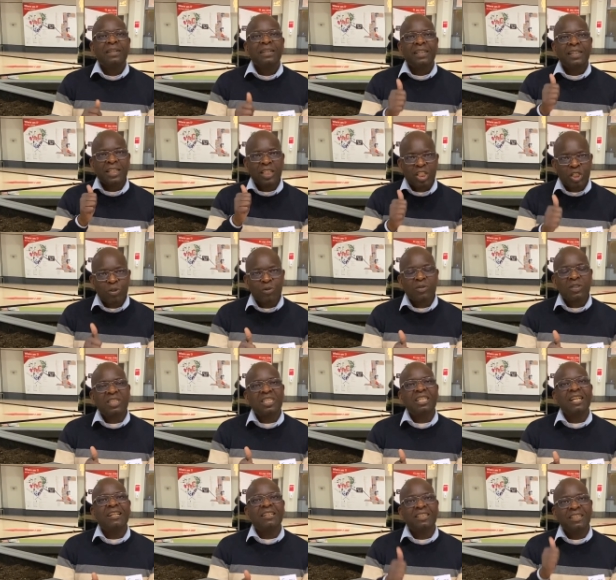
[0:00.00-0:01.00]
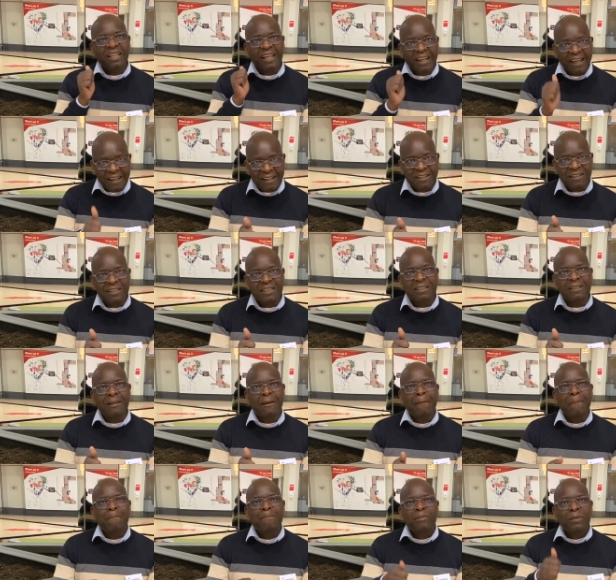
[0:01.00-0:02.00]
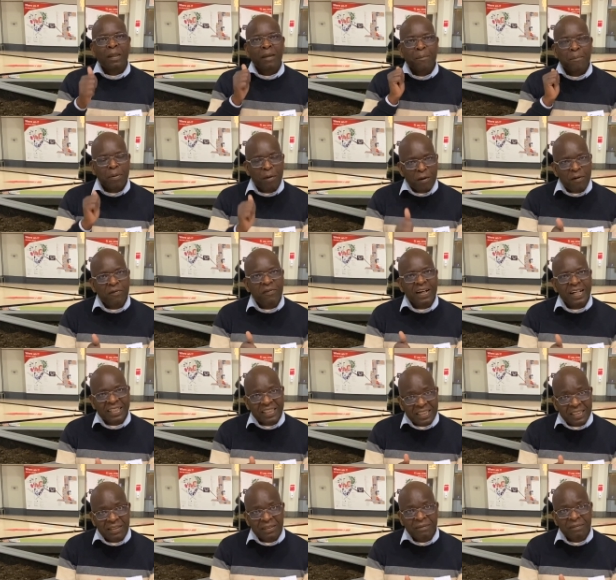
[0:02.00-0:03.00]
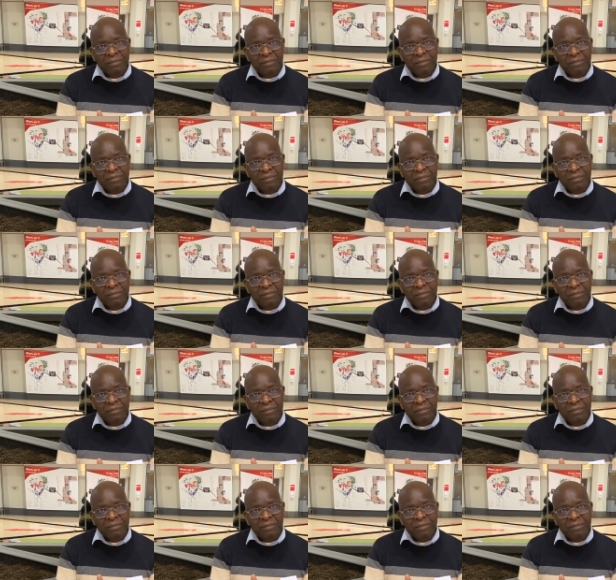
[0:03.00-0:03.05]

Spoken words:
issues such as poverty,